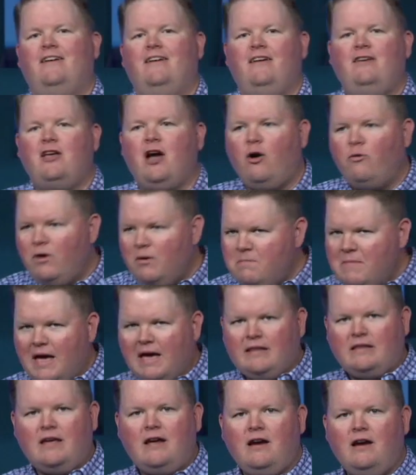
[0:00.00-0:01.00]
Y'all with me
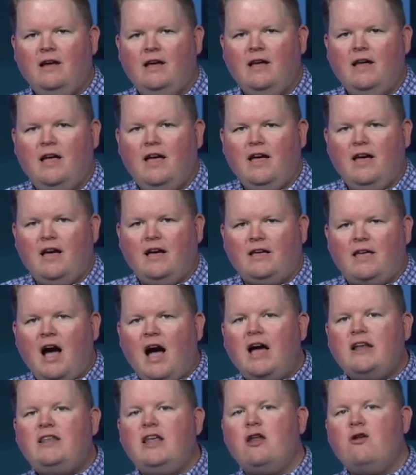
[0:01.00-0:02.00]
out there?
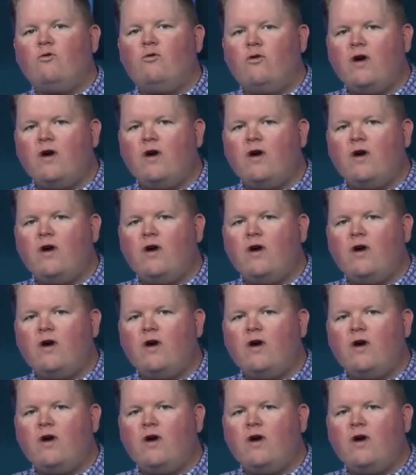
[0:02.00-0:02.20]
God didn't